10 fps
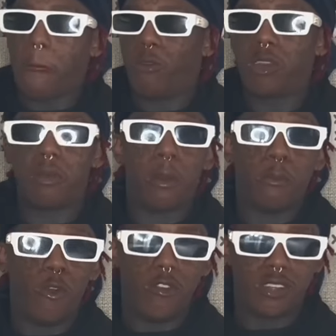I want to be in
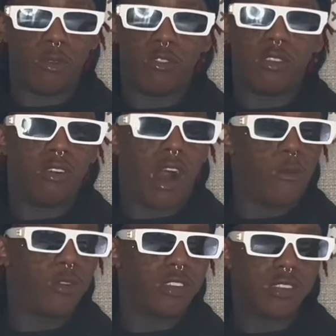movies. I want to. I
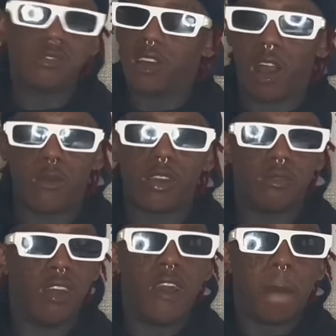want to. I want
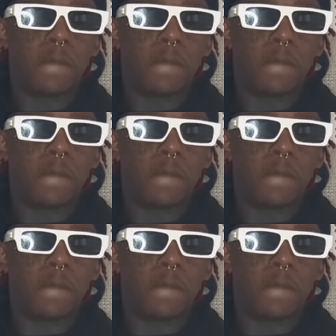to.